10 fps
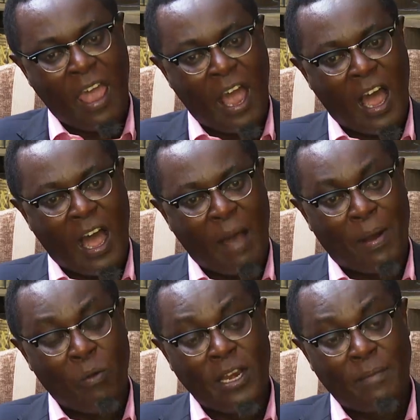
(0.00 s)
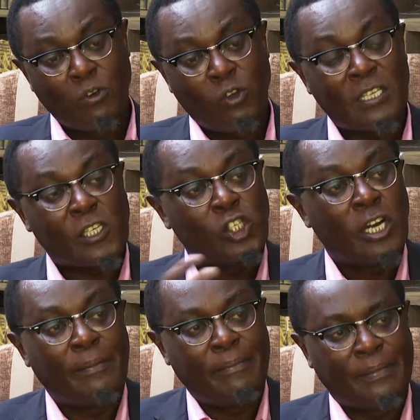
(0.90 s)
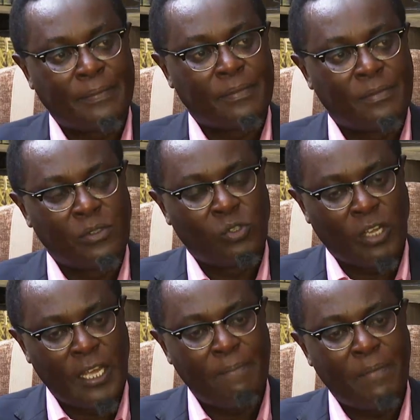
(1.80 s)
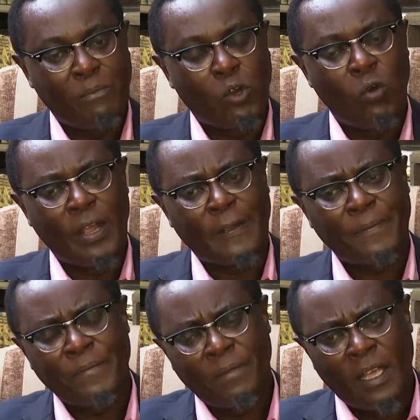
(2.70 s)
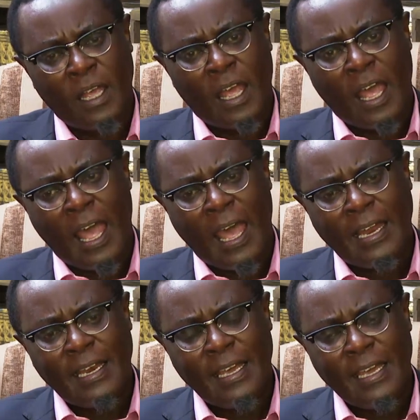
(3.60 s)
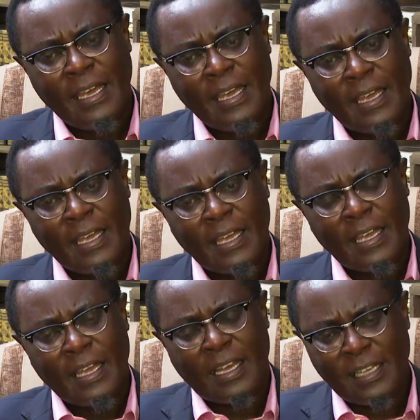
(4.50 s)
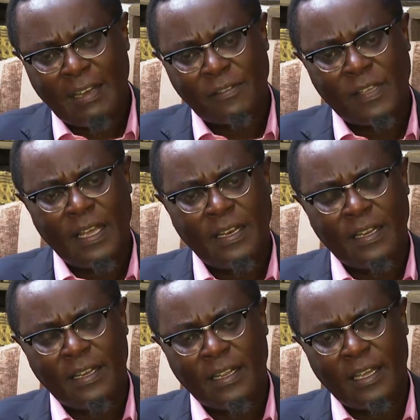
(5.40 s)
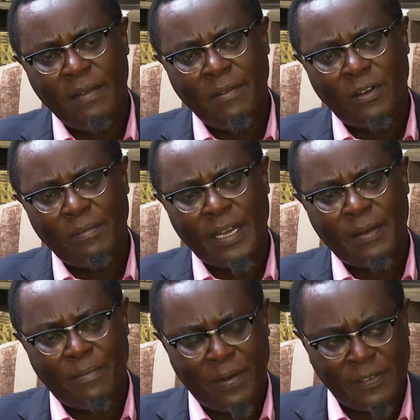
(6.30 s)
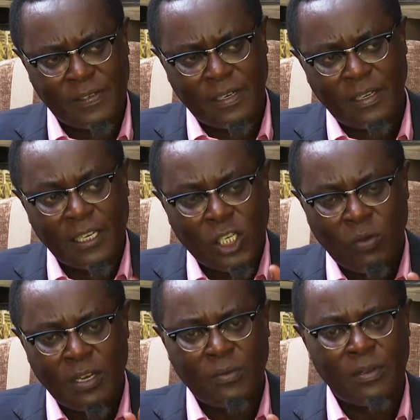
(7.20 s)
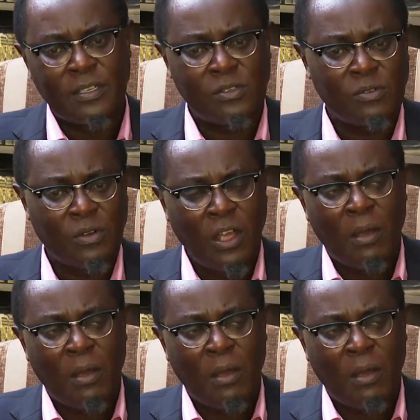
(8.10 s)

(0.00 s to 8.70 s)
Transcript: But William Ruto has a charm to keep them going. And he, as I've said, he will not become president in 2022.